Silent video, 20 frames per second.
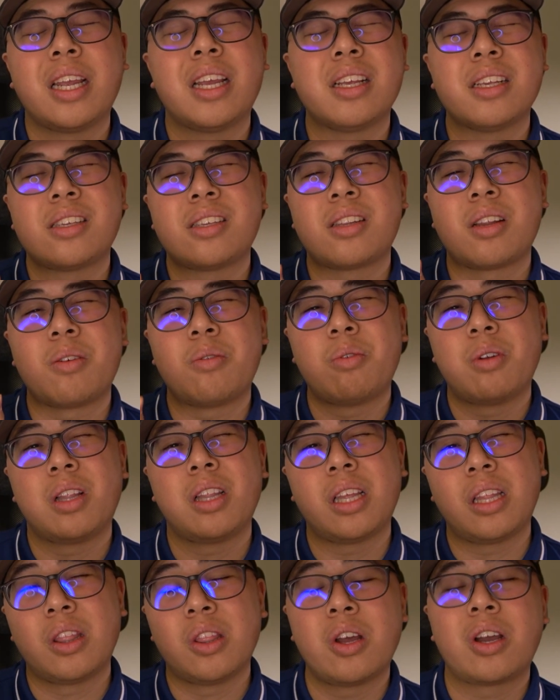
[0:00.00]
is to
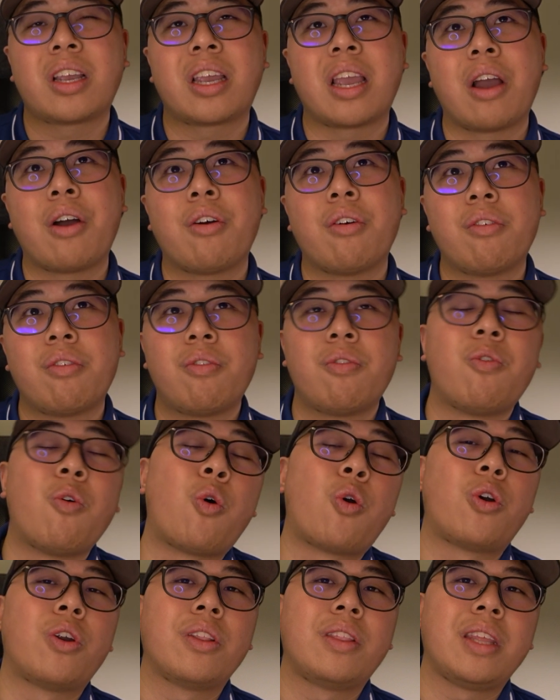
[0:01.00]
really look out
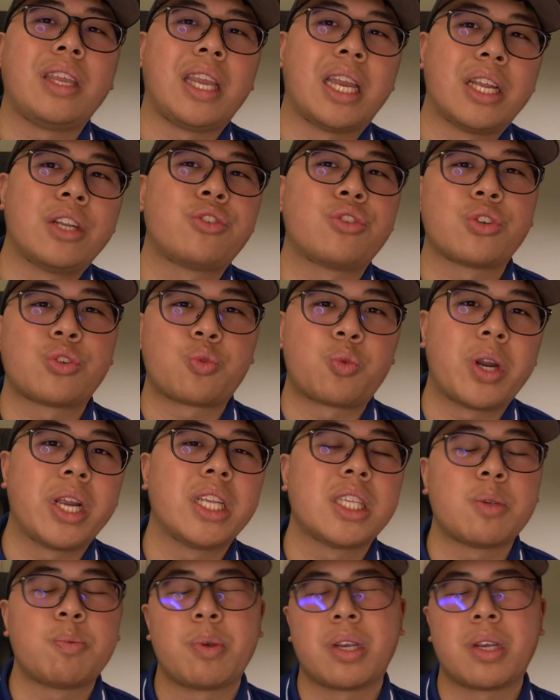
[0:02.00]
for the interest rates,